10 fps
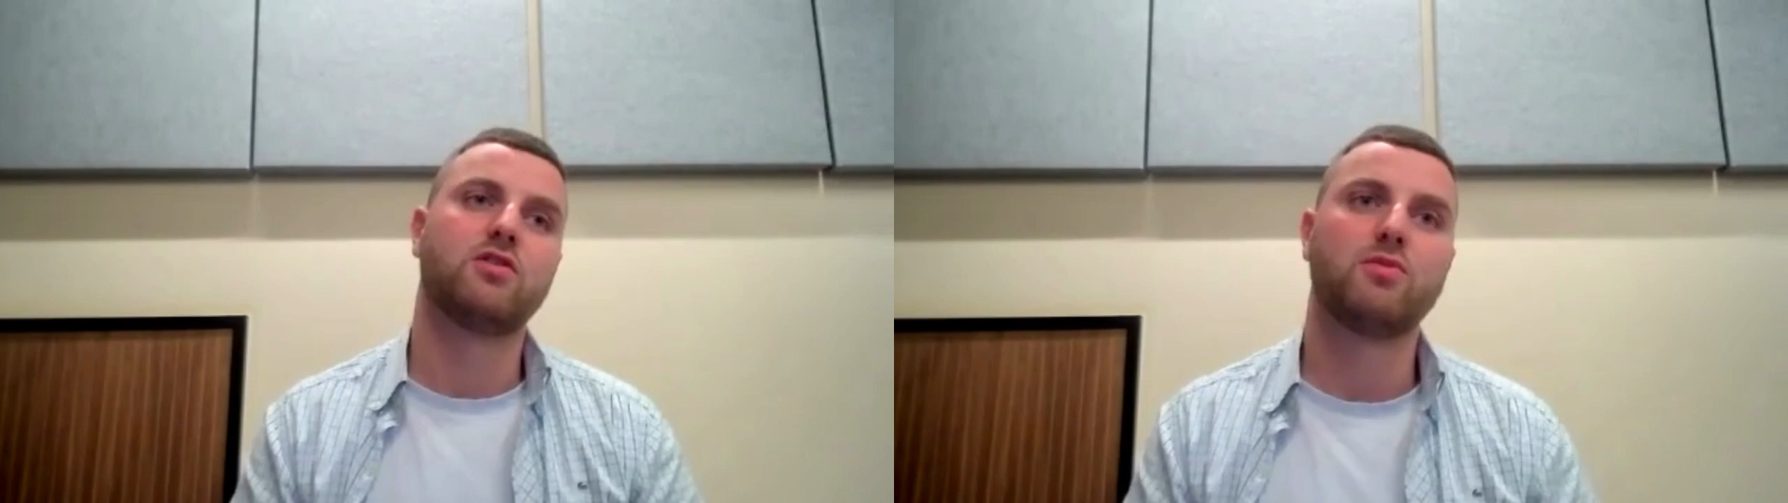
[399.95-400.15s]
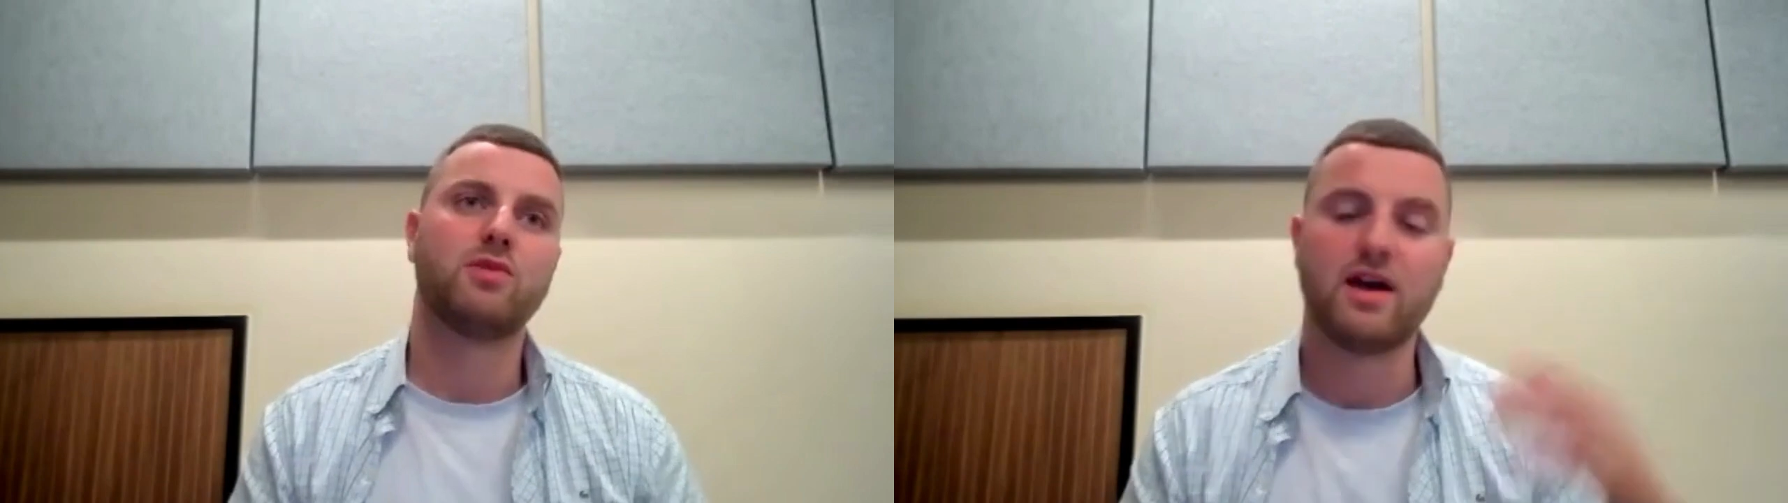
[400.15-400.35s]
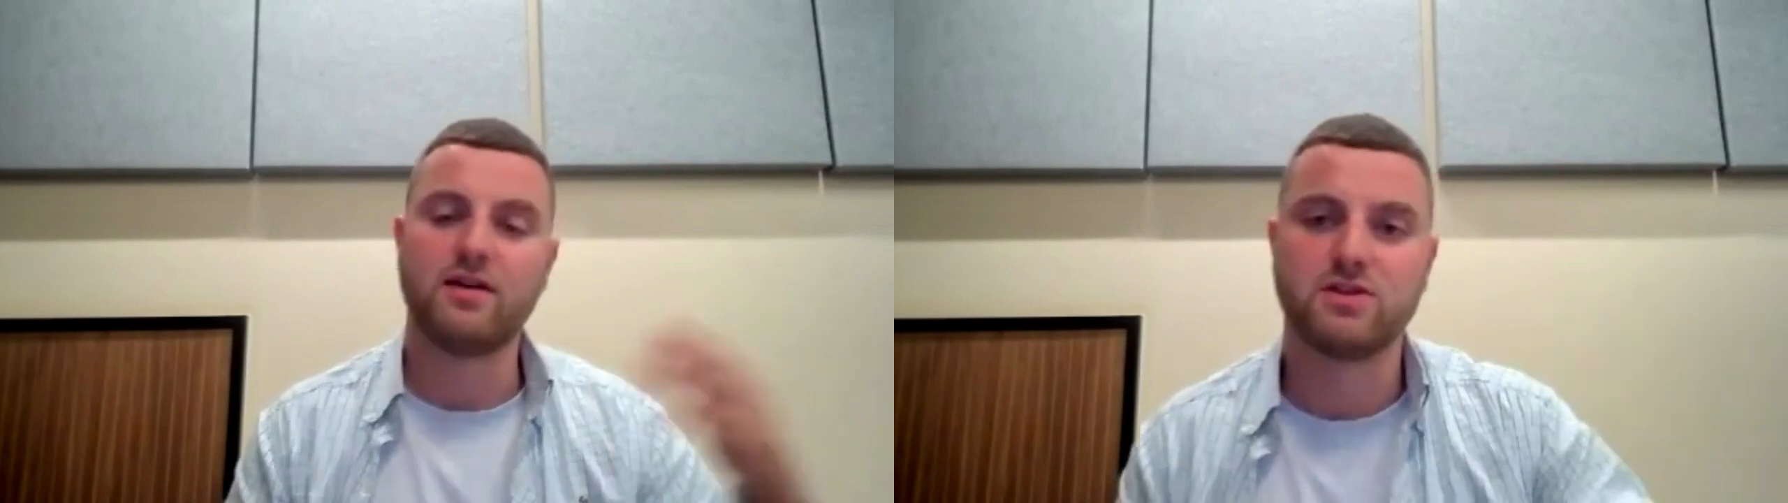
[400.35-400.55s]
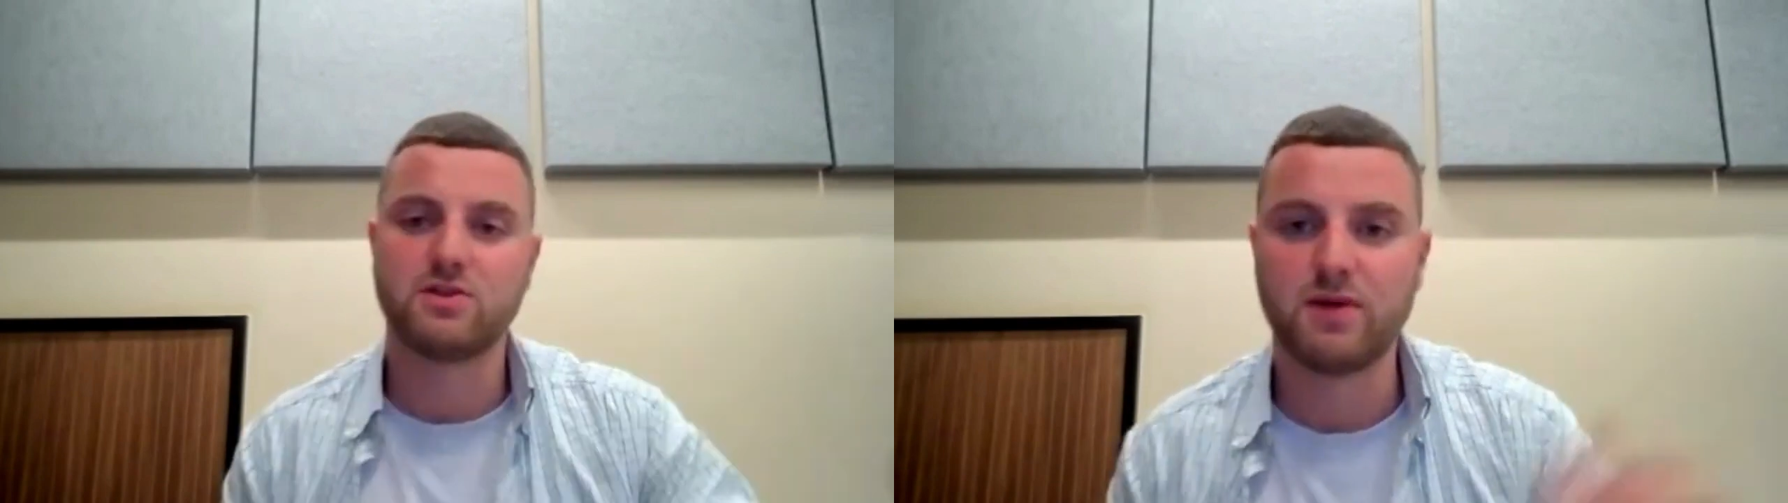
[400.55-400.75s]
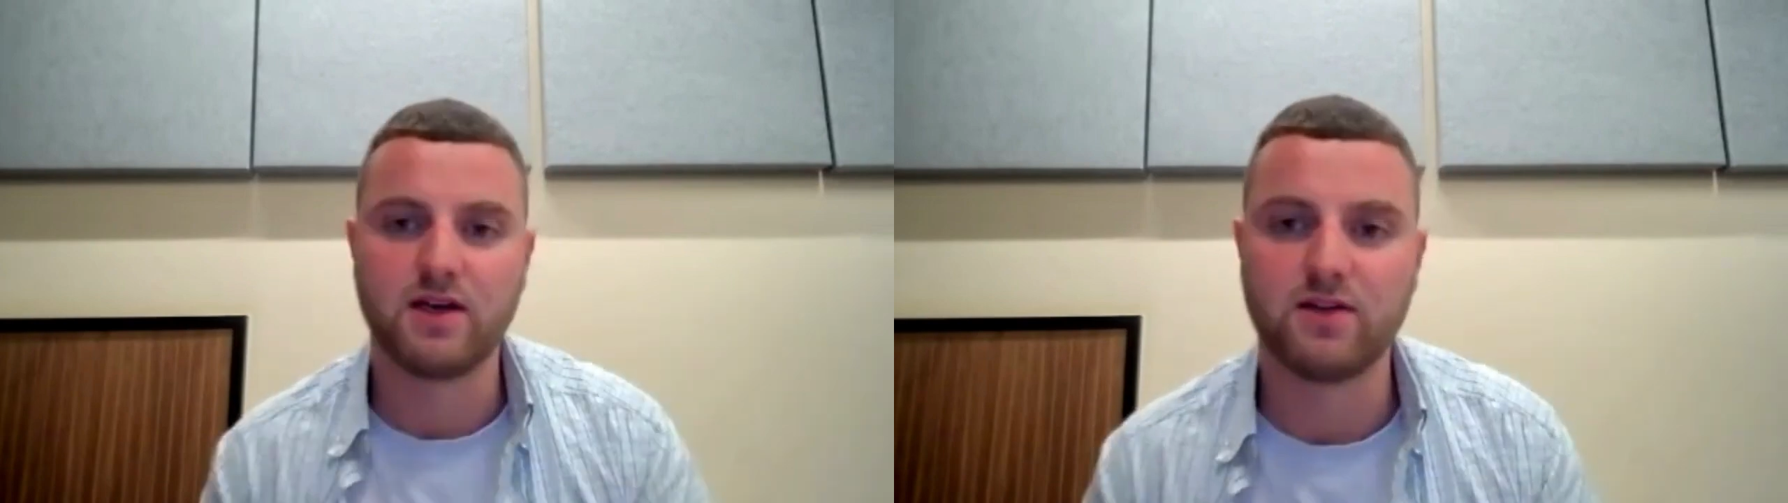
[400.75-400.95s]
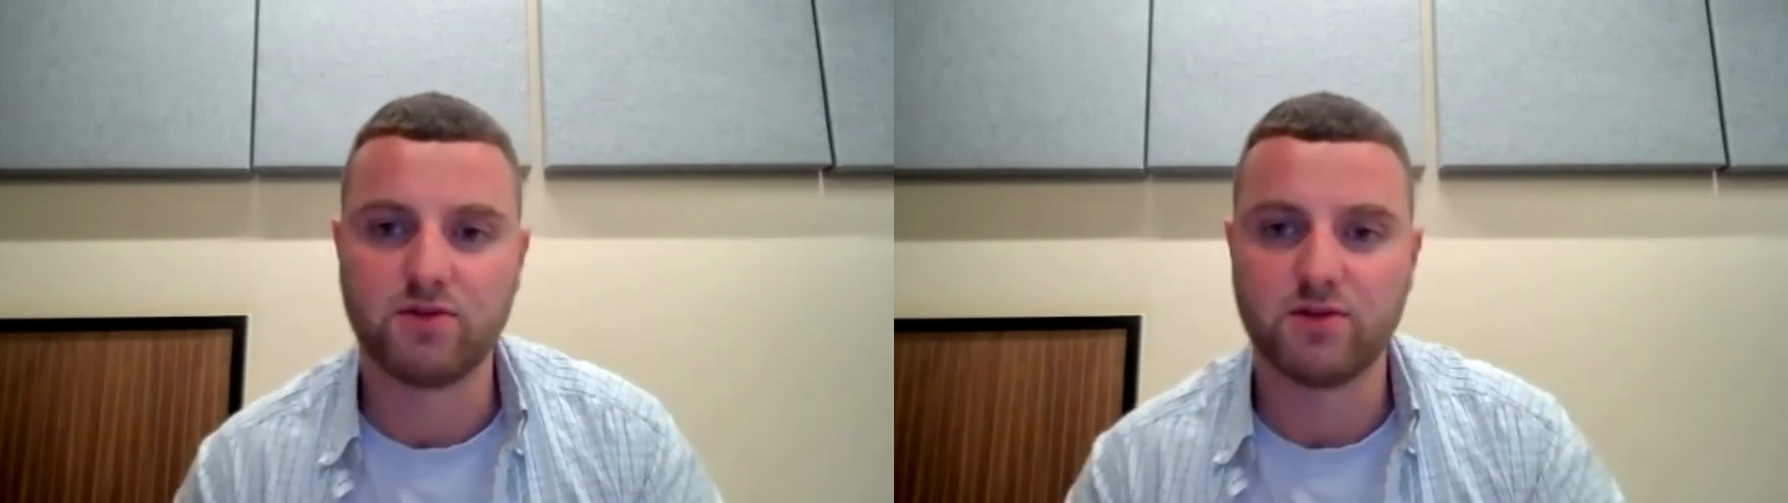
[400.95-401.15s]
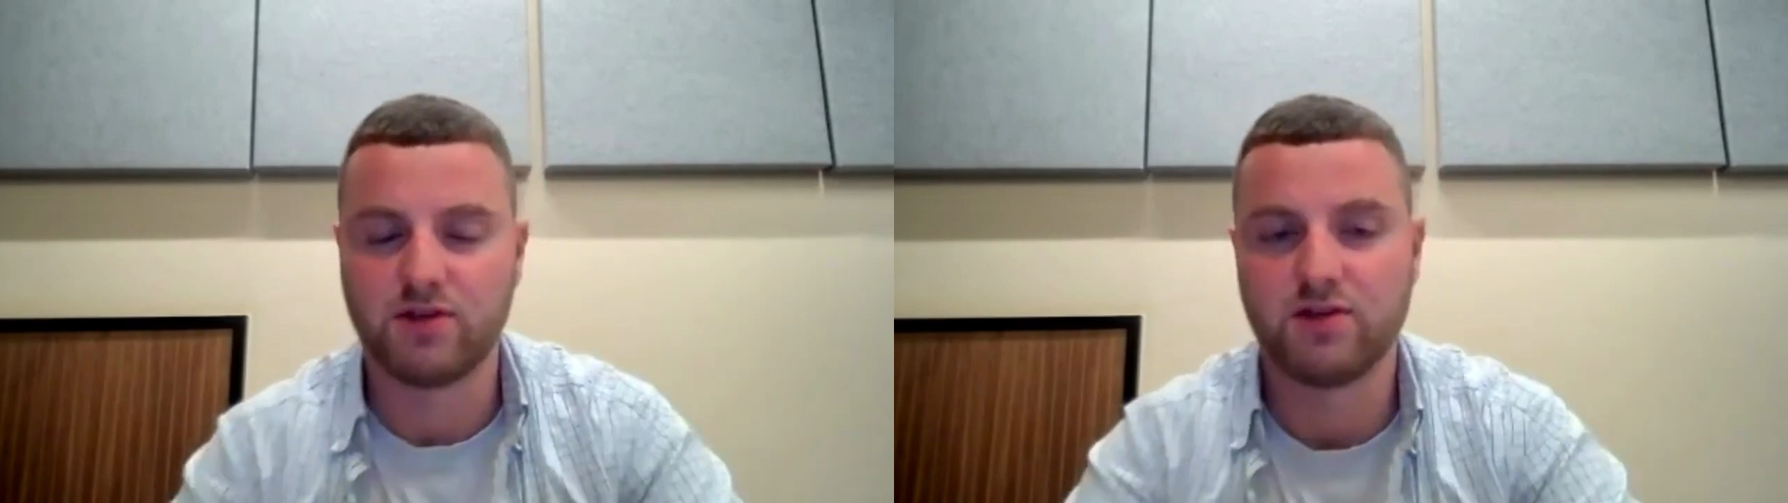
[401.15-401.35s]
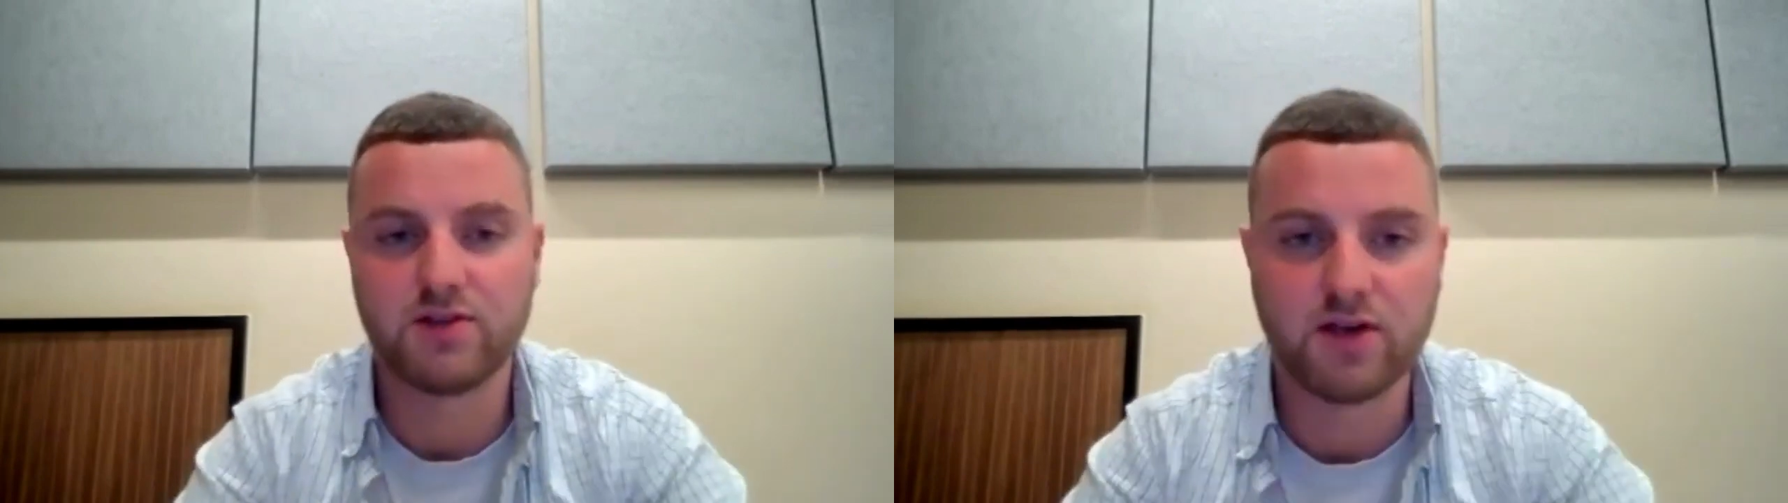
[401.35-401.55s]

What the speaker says: doing without even speaking to each other.